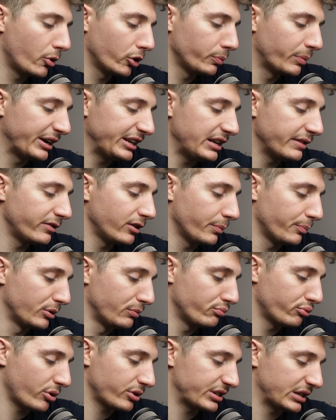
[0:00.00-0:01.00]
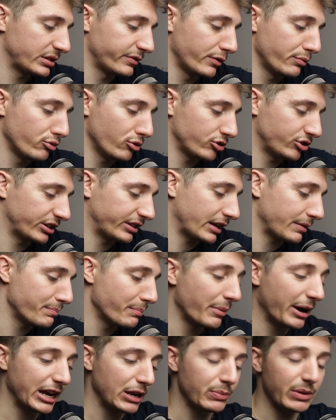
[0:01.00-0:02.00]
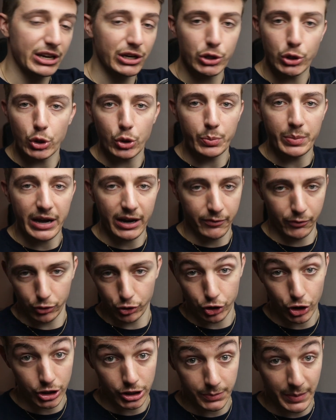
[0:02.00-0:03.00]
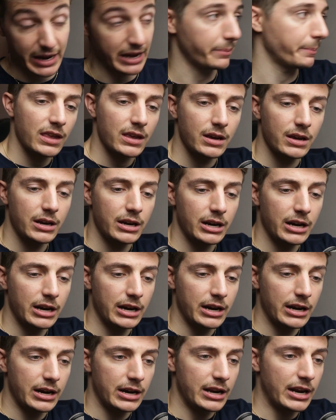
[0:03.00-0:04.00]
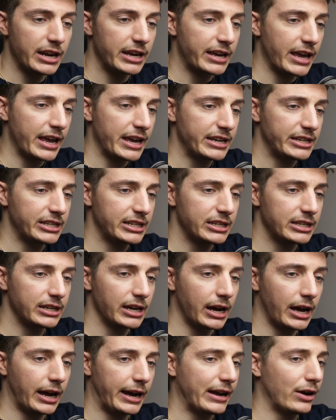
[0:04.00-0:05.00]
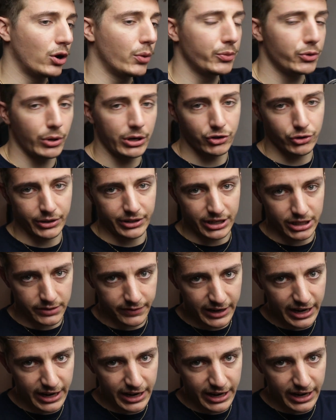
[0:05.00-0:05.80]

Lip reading: about my development process of a project that might be too big for just me. In any case, I hope you enjoyed this